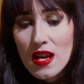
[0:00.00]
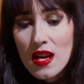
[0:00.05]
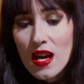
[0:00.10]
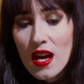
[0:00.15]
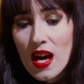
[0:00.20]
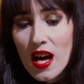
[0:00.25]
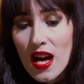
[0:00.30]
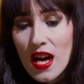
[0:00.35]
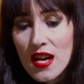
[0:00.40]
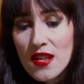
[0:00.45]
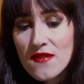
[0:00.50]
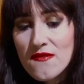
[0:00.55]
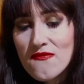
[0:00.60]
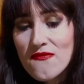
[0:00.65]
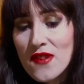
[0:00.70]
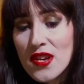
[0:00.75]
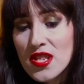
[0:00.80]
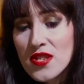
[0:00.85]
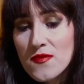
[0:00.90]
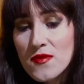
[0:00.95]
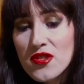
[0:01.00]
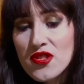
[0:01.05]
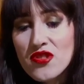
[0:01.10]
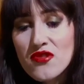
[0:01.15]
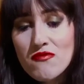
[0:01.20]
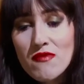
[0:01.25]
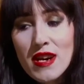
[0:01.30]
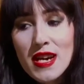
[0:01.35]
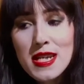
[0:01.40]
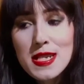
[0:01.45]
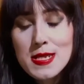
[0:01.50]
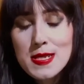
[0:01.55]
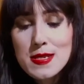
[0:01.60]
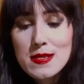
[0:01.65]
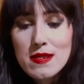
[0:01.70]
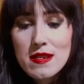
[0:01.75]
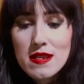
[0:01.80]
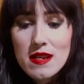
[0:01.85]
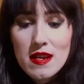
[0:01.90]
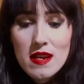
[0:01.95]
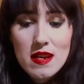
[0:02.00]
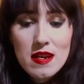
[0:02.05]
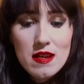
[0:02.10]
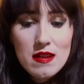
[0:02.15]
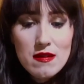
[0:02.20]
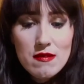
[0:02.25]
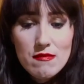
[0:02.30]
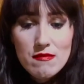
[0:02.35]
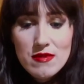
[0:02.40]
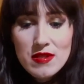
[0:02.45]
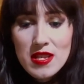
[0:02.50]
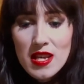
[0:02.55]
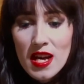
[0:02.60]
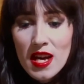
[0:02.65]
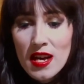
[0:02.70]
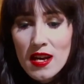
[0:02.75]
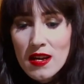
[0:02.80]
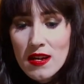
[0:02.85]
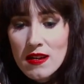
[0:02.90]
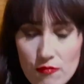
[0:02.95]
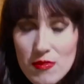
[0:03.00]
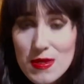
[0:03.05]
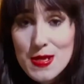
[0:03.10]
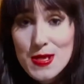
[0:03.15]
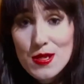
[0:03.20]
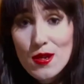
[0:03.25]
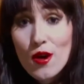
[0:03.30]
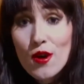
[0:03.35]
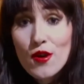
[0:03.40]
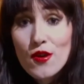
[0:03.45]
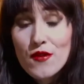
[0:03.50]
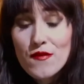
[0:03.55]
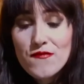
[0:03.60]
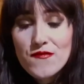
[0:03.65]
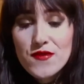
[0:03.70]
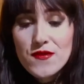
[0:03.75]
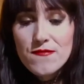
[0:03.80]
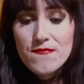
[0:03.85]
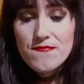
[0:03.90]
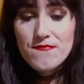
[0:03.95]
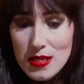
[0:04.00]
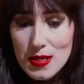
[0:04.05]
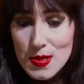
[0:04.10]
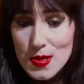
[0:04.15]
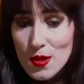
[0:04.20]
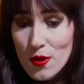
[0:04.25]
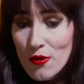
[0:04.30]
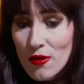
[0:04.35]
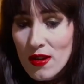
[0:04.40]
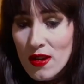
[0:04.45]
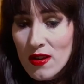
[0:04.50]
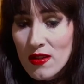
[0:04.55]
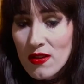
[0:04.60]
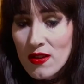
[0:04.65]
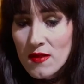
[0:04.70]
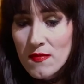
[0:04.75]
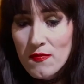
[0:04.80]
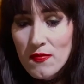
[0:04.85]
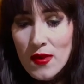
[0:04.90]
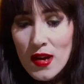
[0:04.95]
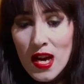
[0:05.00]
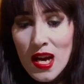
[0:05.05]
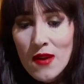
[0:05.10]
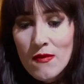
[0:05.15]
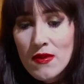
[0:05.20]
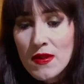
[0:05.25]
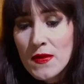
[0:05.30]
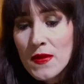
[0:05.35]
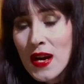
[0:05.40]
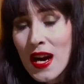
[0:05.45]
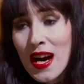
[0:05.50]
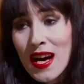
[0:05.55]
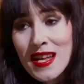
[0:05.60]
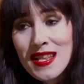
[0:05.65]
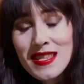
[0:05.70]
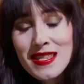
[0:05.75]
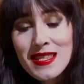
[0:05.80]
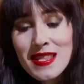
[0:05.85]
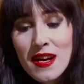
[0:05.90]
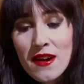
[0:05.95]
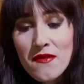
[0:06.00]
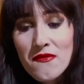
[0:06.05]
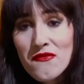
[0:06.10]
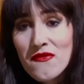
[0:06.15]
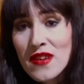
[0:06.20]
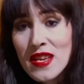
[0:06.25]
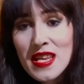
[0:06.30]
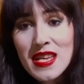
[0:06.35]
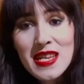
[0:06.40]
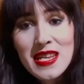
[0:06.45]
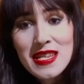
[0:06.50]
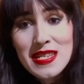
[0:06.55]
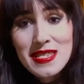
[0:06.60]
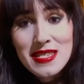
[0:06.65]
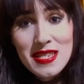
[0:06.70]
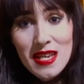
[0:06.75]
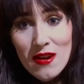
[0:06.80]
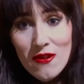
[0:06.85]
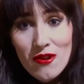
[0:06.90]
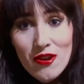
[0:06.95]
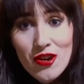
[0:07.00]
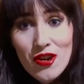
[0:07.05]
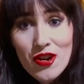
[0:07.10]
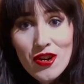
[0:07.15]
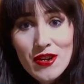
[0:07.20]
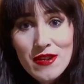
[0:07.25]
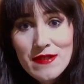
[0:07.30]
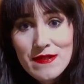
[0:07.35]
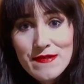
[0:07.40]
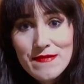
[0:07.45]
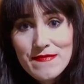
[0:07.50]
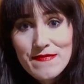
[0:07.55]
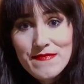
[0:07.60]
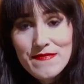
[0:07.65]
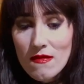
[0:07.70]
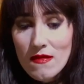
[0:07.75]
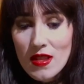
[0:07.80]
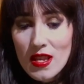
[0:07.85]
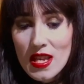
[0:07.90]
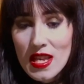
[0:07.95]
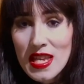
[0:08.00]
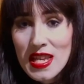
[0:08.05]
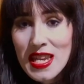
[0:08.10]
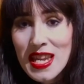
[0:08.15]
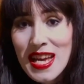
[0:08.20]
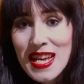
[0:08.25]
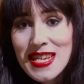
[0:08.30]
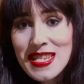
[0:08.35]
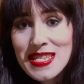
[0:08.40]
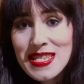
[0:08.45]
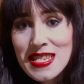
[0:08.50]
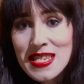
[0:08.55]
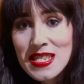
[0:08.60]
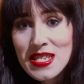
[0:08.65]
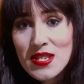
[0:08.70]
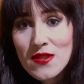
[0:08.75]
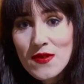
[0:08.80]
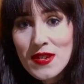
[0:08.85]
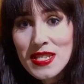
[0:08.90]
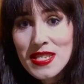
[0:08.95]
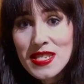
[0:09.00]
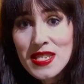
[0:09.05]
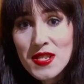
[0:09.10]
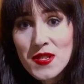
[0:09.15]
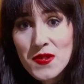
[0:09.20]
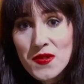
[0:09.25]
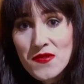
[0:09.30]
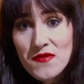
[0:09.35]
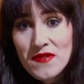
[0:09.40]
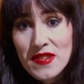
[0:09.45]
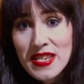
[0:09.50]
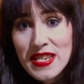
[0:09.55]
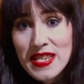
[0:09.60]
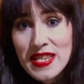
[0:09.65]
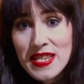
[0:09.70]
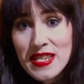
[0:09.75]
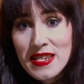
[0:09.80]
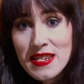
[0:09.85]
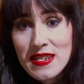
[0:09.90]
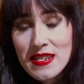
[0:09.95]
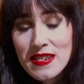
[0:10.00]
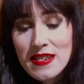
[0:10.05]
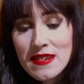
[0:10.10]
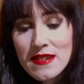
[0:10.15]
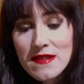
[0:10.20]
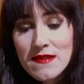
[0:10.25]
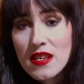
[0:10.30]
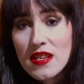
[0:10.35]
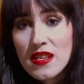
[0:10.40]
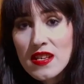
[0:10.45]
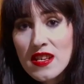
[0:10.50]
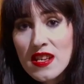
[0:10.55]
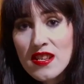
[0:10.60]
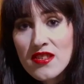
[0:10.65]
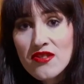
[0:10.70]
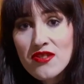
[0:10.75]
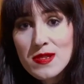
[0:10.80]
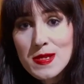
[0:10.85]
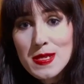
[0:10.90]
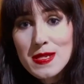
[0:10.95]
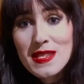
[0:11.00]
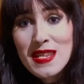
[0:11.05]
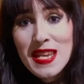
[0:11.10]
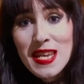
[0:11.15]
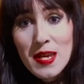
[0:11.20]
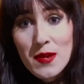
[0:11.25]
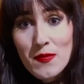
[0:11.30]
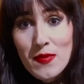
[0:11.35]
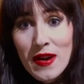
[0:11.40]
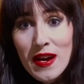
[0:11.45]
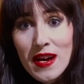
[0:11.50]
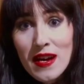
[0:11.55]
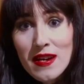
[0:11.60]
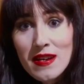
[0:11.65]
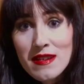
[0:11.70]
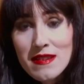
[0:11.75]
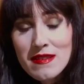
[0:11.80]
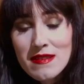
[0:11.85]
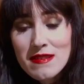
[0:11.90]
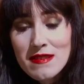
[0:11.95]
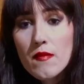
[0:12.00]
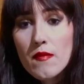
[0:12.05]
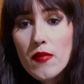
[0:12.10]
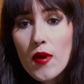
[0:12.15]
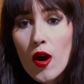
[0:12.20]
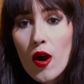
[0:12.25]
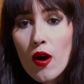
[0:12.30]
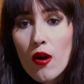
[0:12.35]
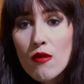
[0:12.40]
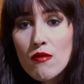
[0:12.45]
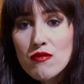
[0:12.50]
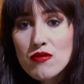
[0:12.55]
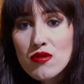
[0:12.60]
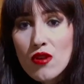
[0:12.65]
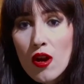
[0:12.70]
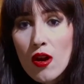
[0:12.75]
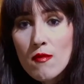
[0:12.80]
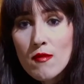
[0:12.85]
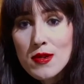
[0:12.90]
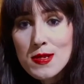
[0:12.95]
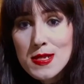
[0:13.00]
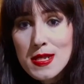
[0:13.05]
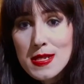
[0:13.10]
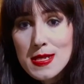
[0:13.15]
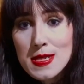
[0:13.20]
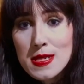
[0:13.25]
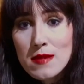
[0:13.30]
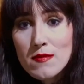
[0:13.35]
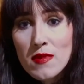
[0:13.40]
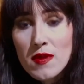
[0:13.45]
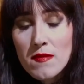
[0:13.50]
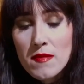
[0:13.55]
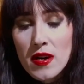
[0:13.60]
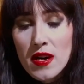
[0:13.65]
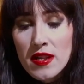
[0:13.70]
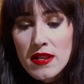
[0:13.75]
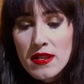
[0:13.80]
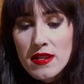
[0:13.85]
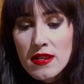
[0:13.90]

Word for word: and freshly dressed yet reserved, stoically bearing the hand that fate had dealt her. In 1823, Gesche's neighbour, Paul Thomas Zimmerman,